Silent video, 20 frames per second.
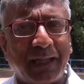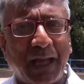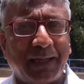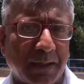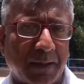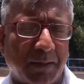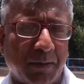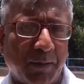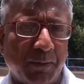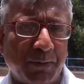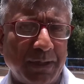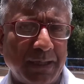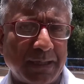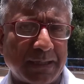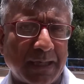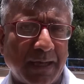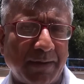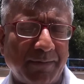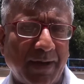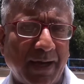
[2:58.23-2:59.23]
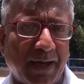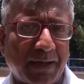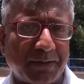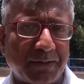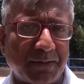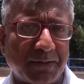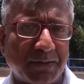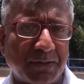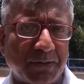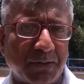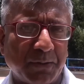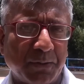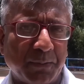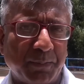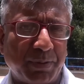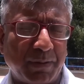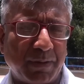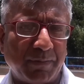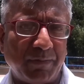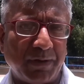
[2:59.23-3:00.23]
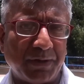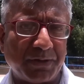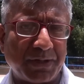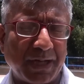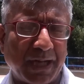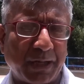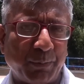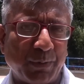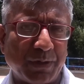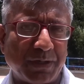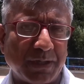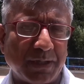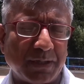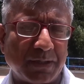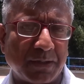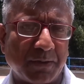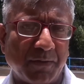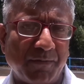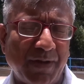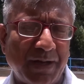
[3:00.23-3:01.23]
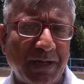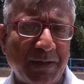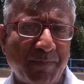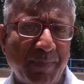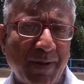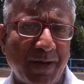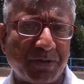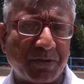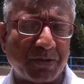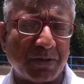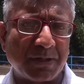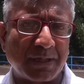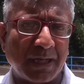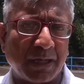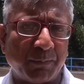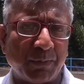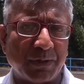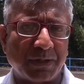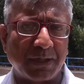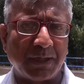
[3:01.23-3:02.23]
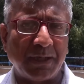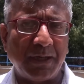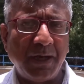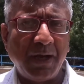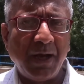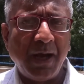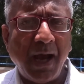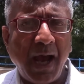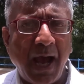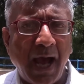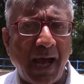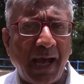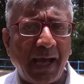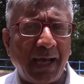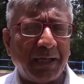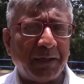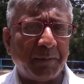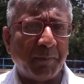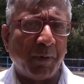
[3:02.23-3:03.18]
The cronies have access to privileged equity too, very patient equity, and